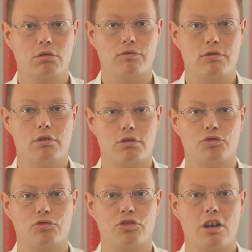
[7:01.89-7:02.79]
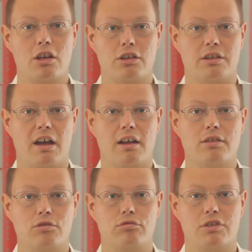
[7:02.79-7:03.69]
versions that
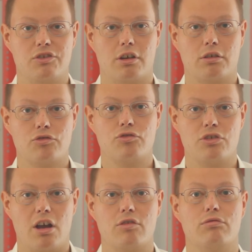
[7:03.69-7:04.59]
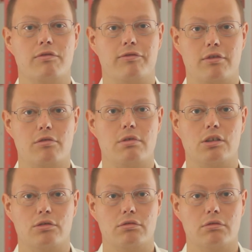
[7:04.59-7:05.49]
other transactions are
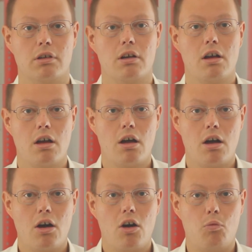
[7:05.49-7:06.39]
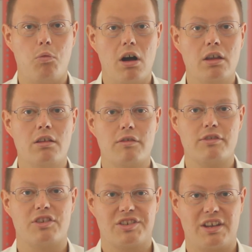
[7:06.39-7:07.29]
referring to. One of
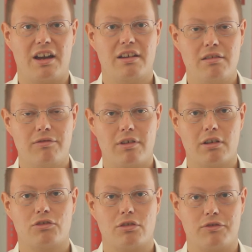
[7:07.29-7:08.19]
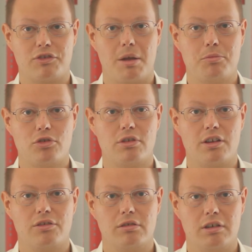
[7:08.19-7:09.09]
the side effects of snapshot
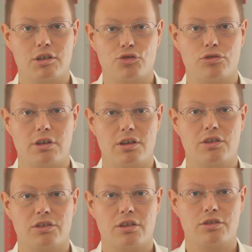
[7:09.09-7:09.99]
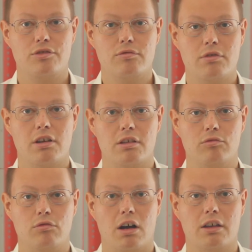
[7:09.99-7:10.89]
isolation is that you
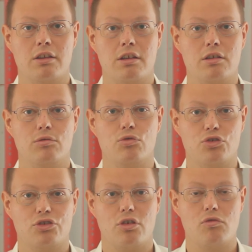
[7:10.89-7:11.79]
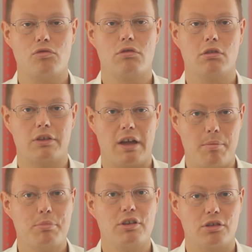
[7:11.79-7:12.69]
can run into so-called
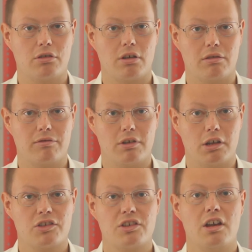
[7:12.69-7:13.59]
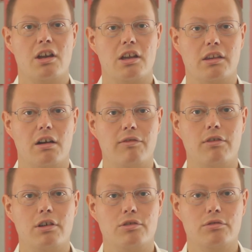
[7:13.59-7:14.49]
update conflicts.
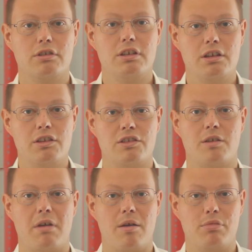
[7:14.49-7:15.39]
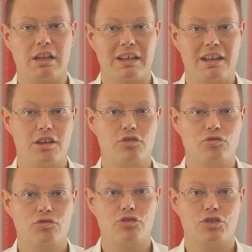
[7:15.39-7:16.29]
Therefore, you need some
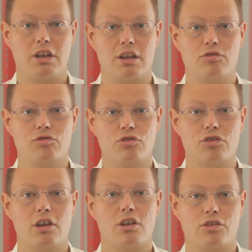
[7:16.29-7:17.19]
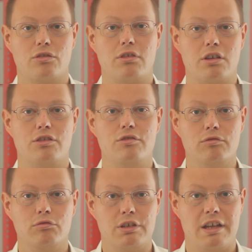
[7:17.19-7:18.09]
application changes so that
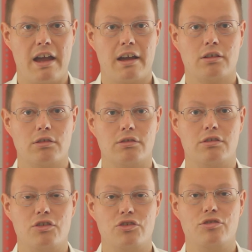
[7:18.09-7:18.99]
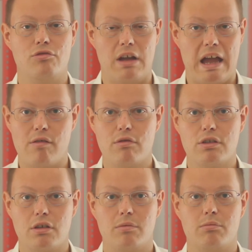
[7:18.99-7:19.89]
you react on this new error
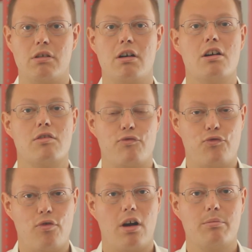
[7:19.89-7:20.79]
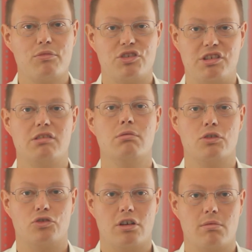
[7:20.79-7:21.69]
number from SQL
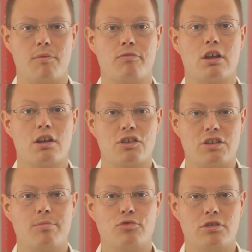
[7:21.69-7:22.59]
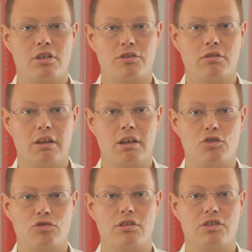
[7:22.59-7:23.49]
Server. Snapshot
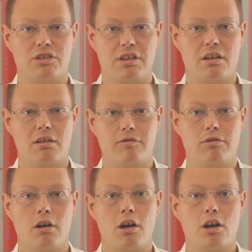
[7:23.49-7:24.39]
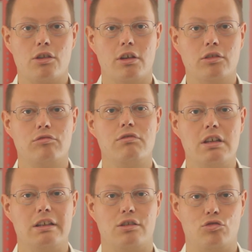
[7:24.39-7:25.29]
isolation is therefore not
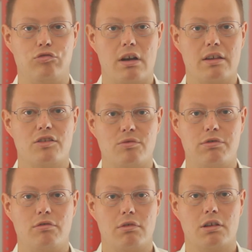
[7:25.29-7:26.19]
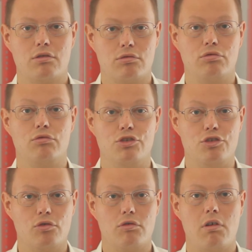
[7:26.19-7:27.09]
really transparent to
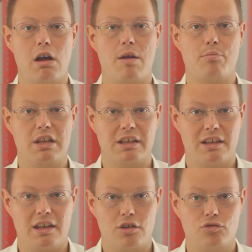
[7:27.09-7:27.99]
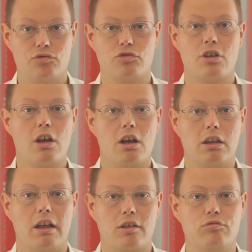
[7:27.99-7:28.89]
your applications
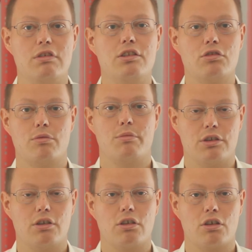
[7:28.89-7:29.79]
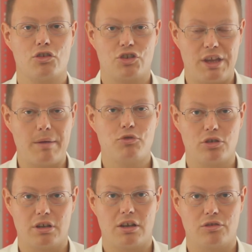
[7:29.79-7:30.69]
like read committed
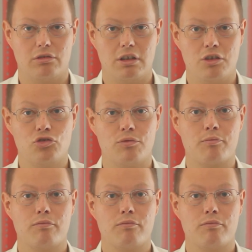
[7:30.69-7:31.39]
snapshot isolation.